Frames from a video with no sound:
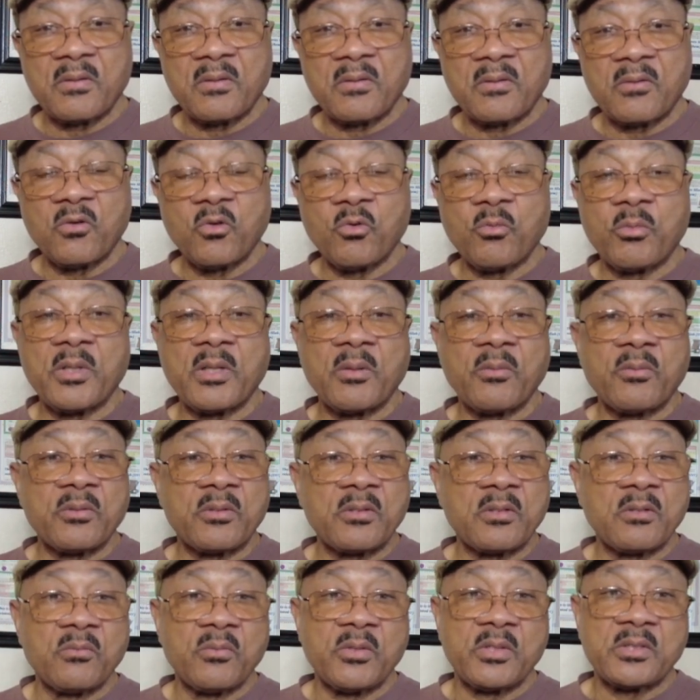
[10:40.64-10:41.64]
go by what
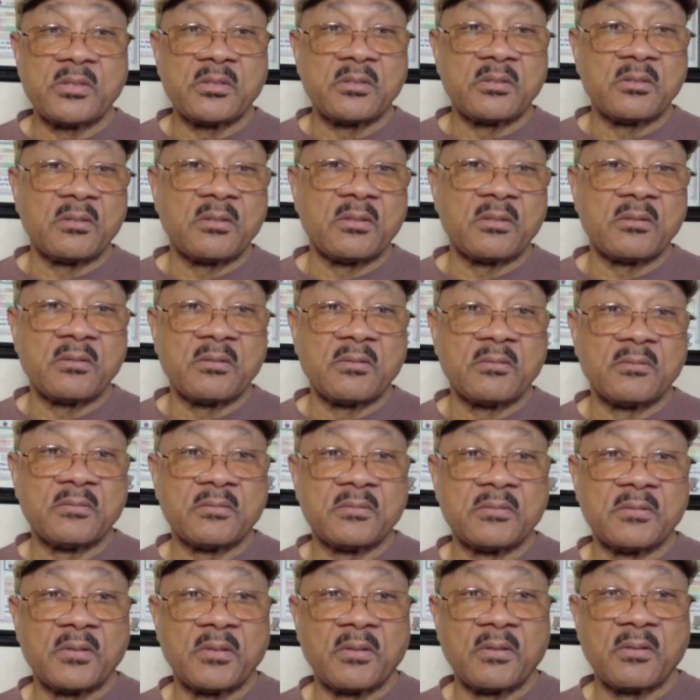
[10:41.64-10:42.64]
her wishes are, you
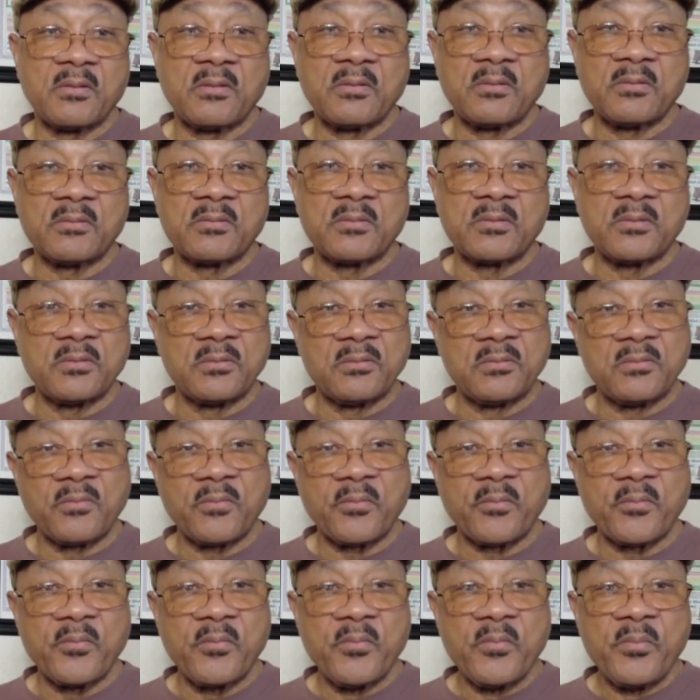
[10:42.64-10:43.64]
know, too.
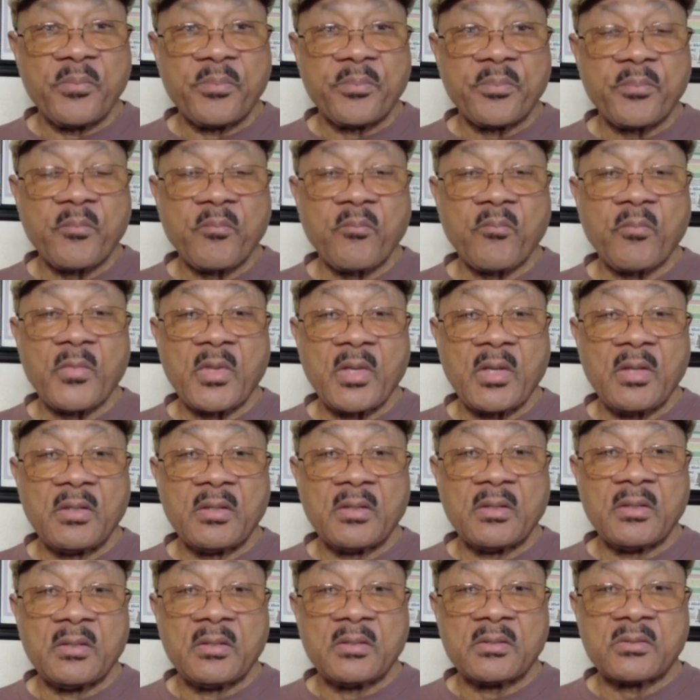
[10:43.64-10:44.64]

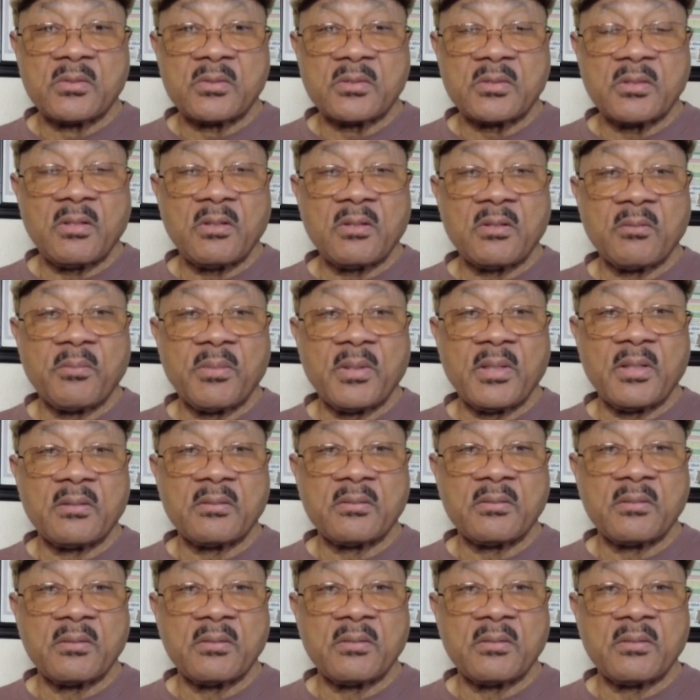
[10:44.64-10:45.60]
So it's all about